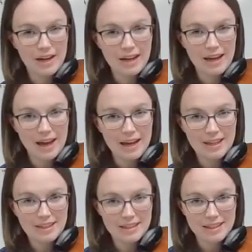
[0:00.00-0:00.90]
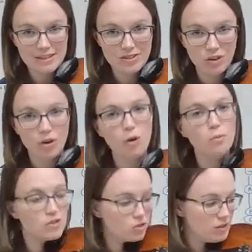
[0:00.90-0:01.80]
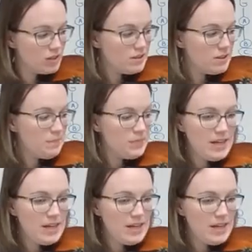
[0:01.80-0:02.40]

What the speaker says: A, D, so they're open strings.